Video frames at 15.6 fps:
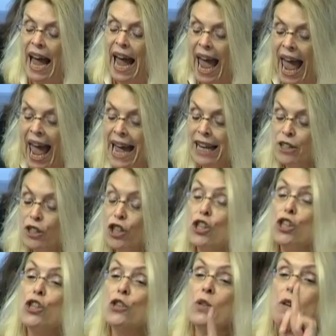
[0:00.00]

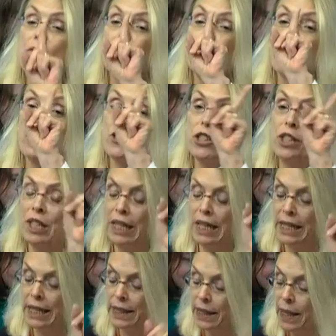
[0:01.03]
And
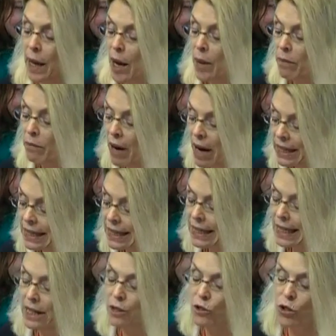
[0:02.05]
universities must
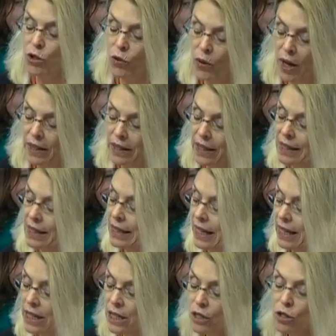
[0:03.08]
integrate this
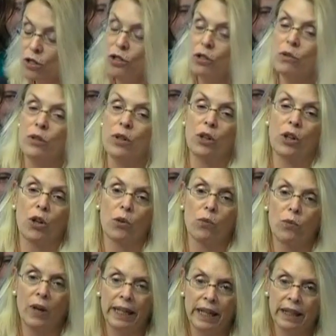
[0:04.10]
into the
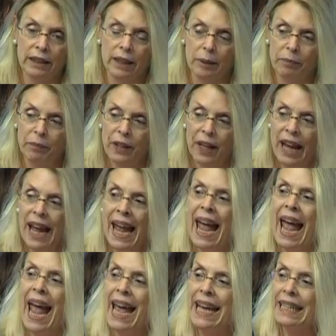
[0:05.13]
curriculum.
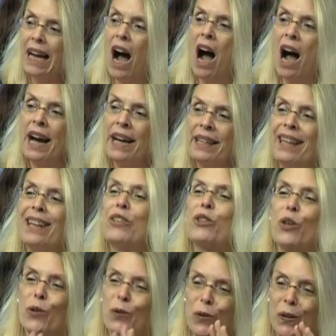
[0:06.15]
And
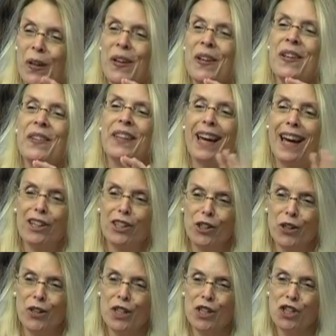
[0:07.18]
so the
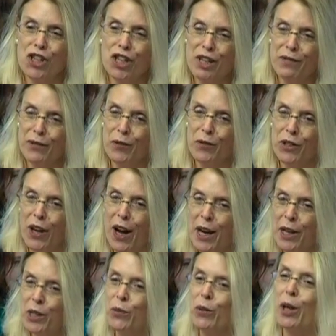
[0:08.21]
editor-in-chief of
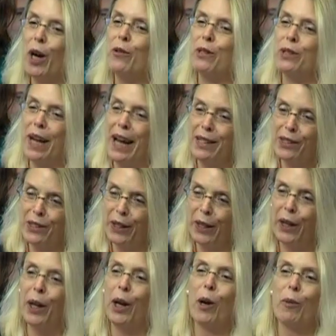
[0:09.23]
Science, when I was
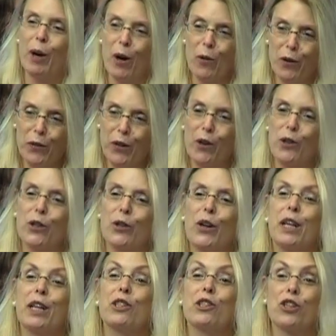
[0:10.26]
asking about what they're
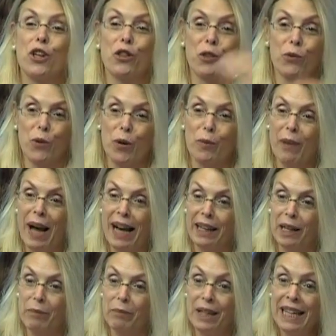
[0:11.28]
doing, she threw it back
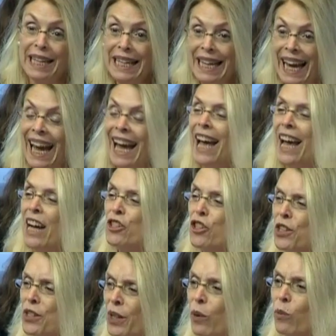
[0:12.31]
at me, and
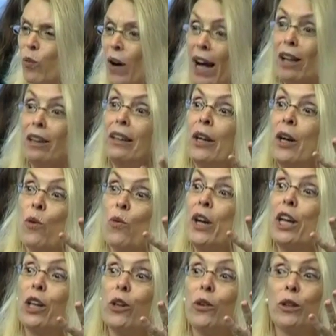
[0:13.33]
she said, well, we
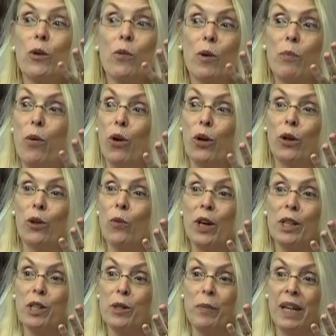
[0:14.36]
can only report on
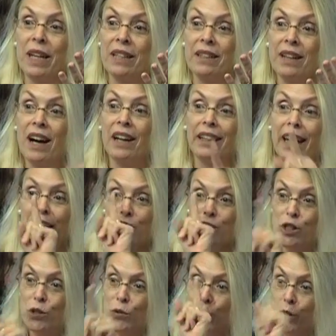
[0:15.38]
what is being done, and
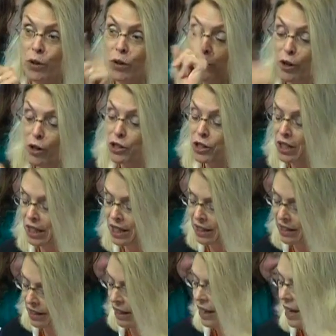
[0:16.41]
you
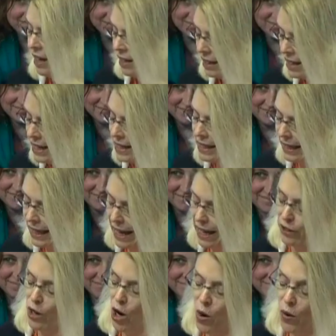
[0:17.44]
universities need to
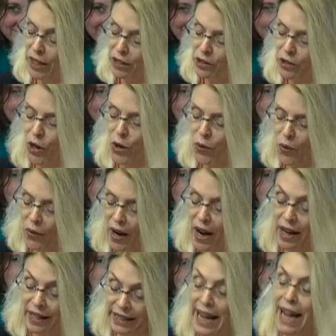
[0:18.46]
get going. So
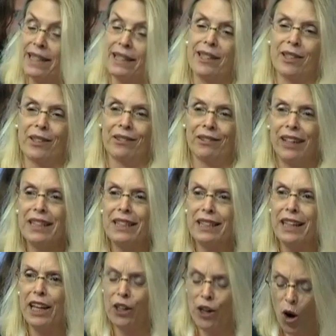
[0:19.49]
yes, let's
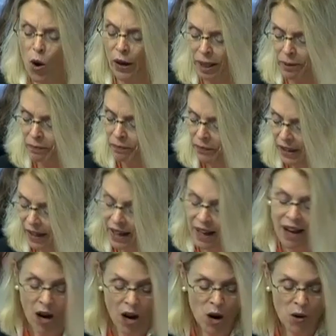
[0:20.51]
get going.
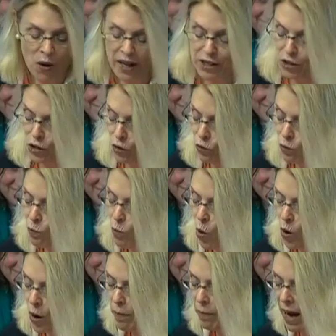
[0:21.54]
All right, so
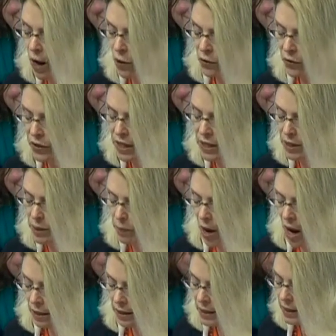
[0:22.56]
more about these
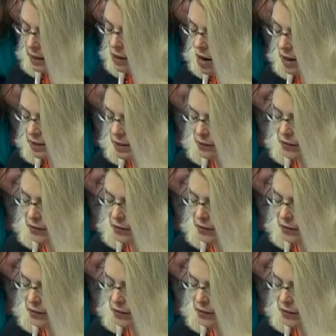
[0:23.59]
policy kinds of